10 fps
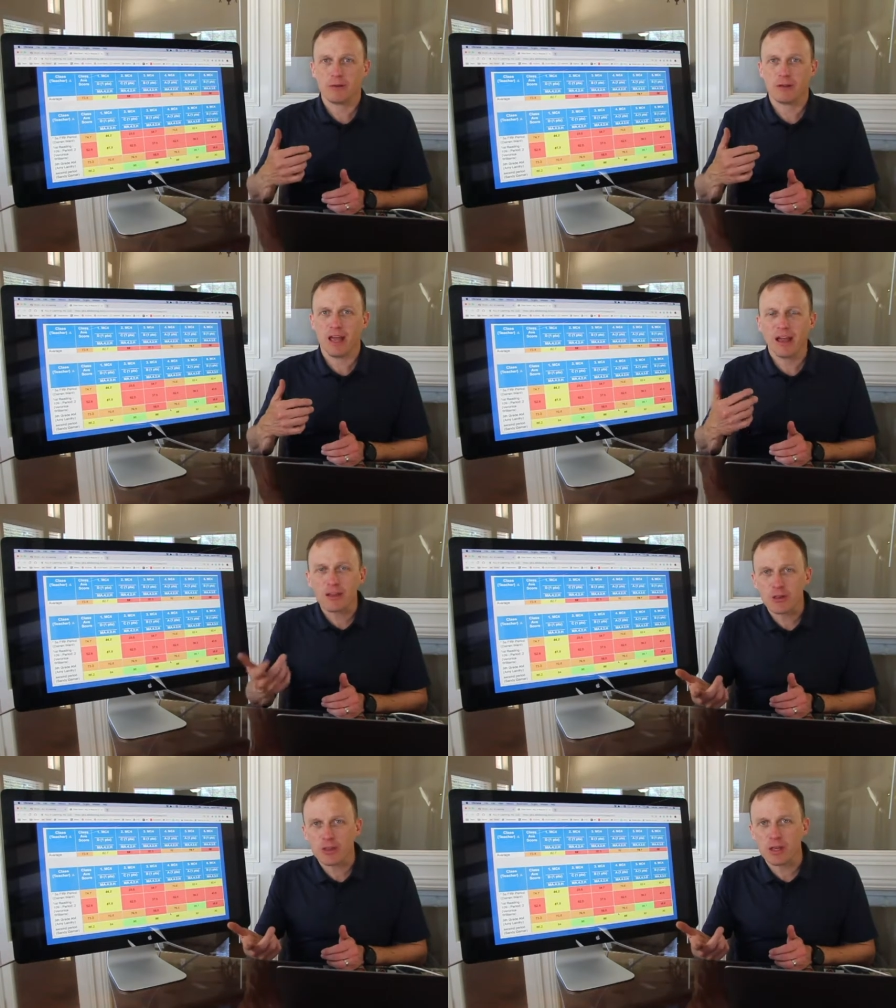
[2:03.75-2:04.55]
Well,
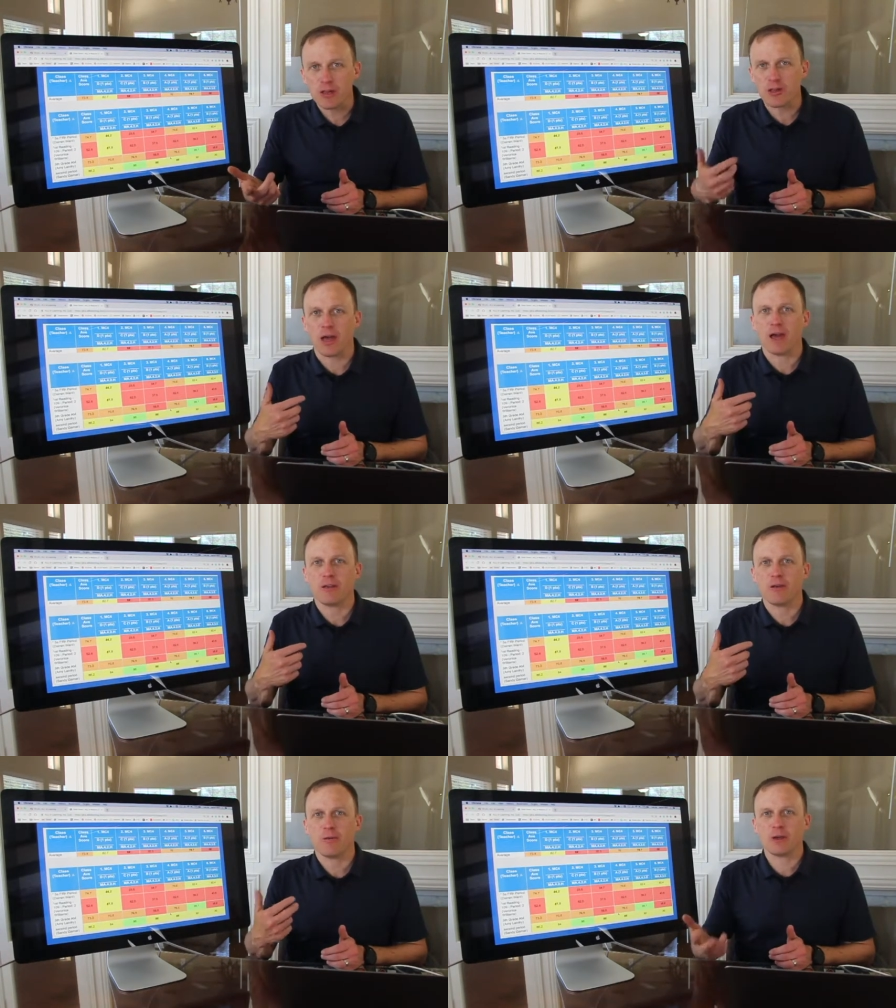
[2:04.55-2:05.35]
how did you teach
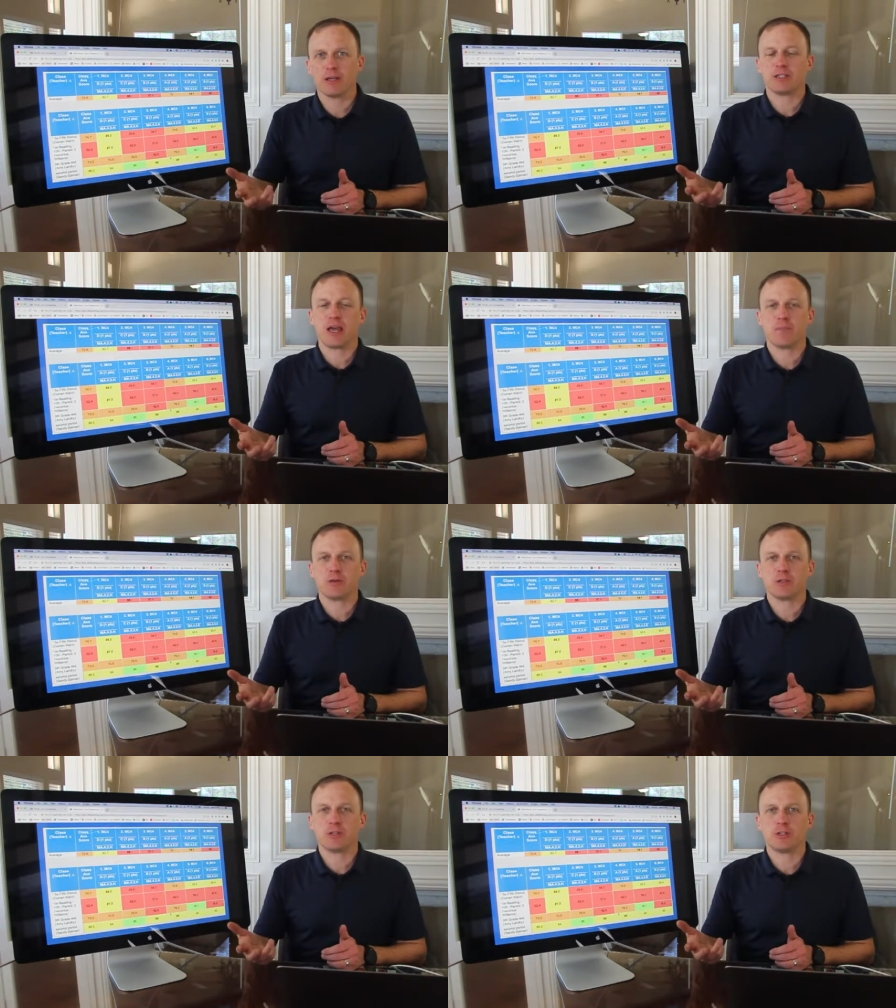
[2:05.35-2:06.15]
that? What
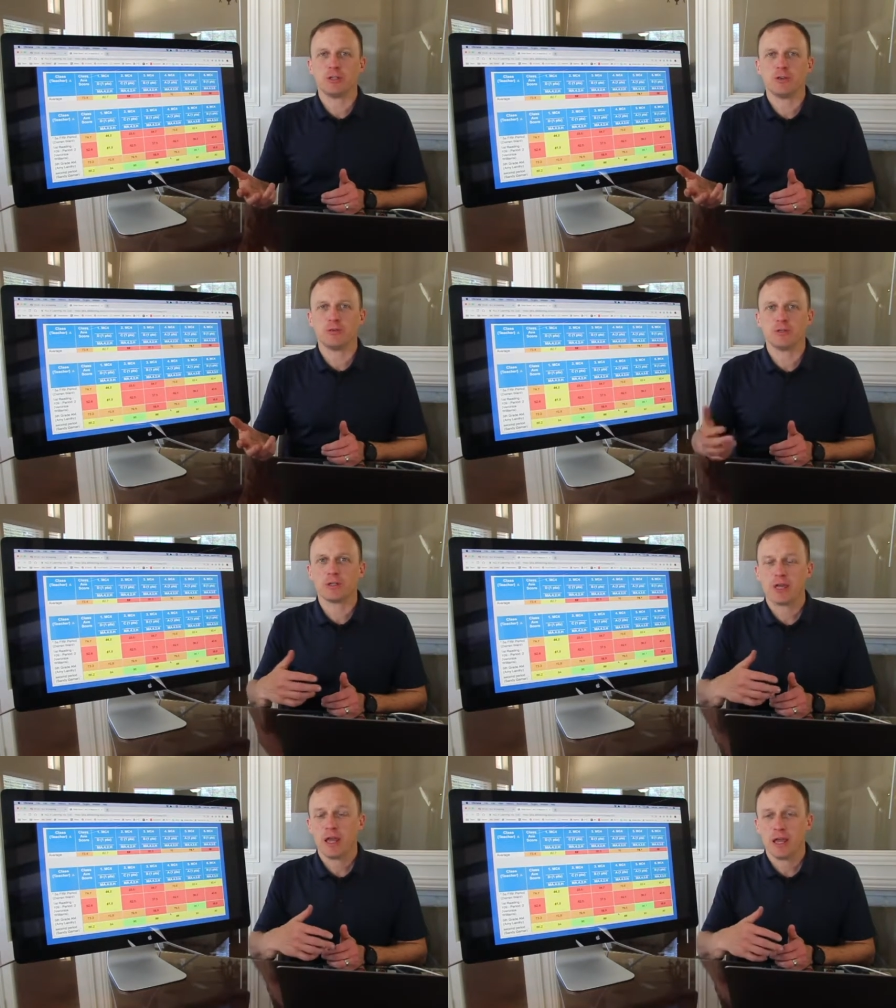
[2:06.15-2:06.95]
examples did you
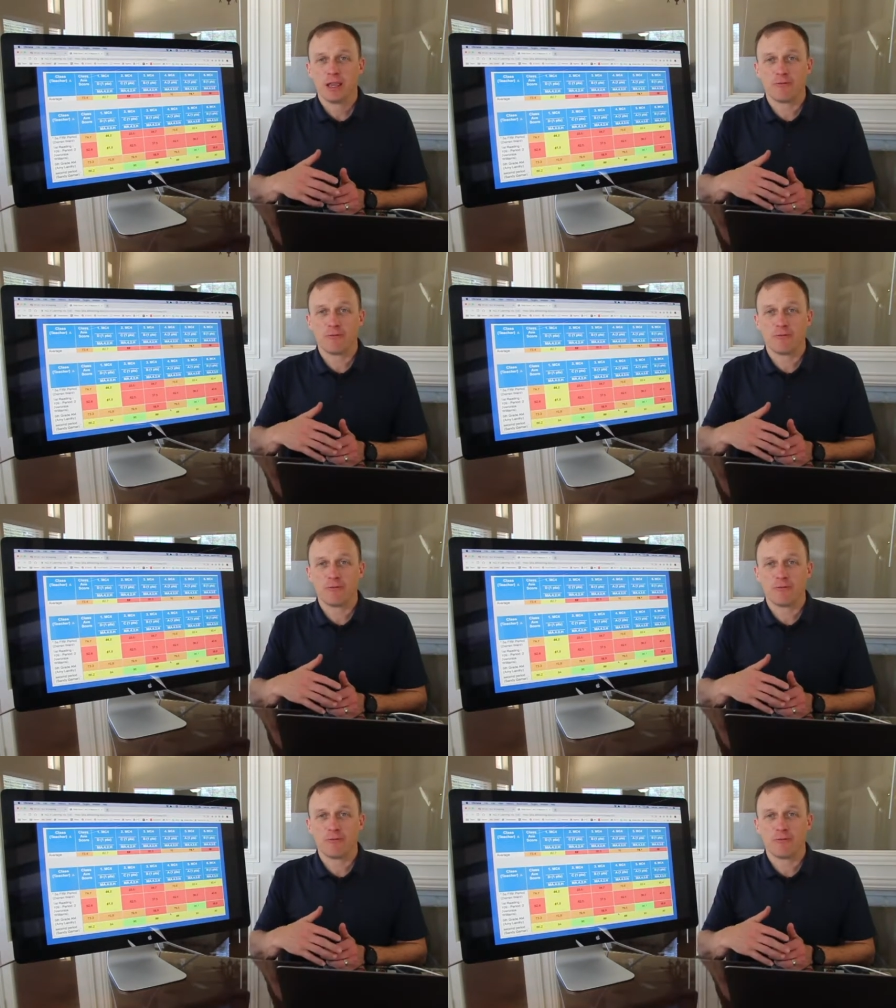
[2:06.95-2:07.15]
use?